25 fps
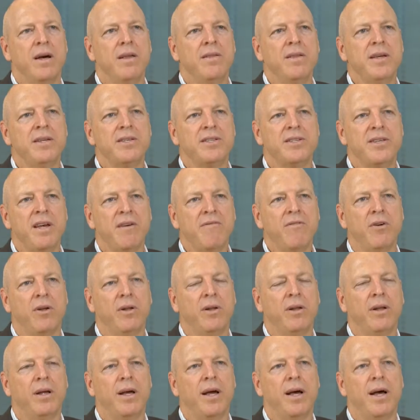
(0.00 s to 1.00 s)
There's
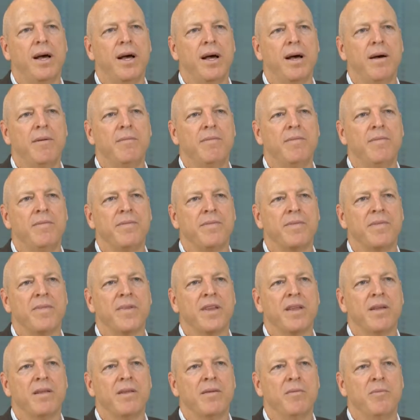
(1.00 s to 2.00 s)
several.
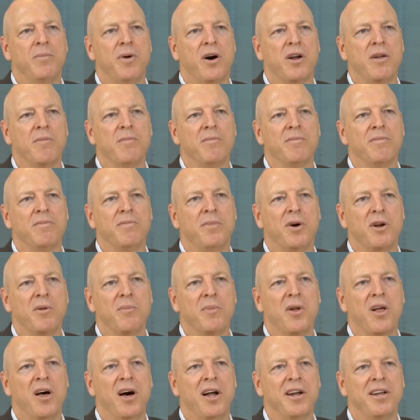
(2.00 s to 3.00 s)
The
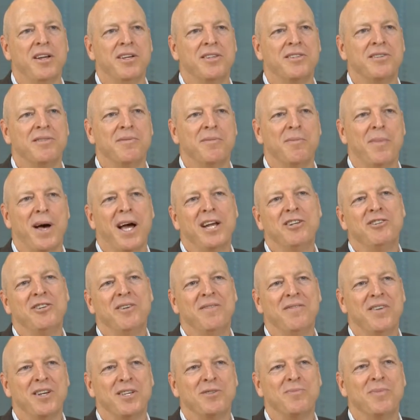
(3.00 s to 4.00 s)
bottom line is the major
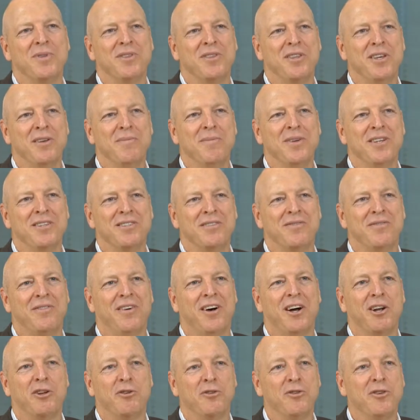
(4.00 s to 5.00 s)
investment theme is
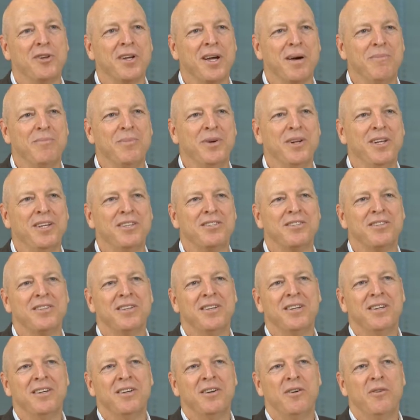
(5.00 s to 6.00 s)
find good companies
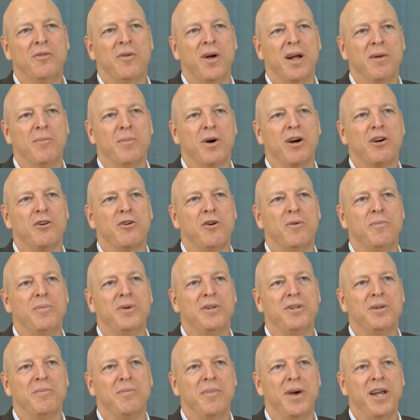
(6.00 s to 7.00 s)
run by
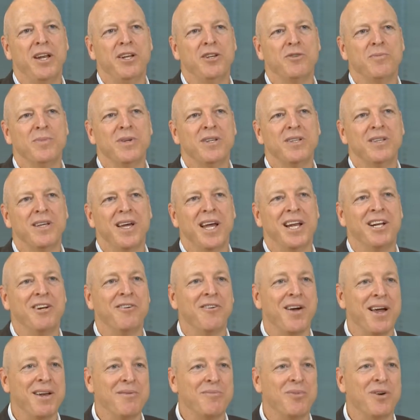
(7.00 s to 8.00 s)
competent management at
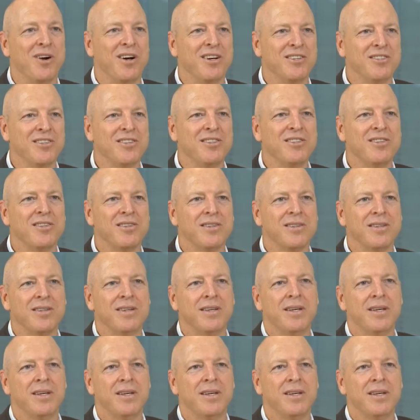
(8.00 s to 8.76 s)
great prices.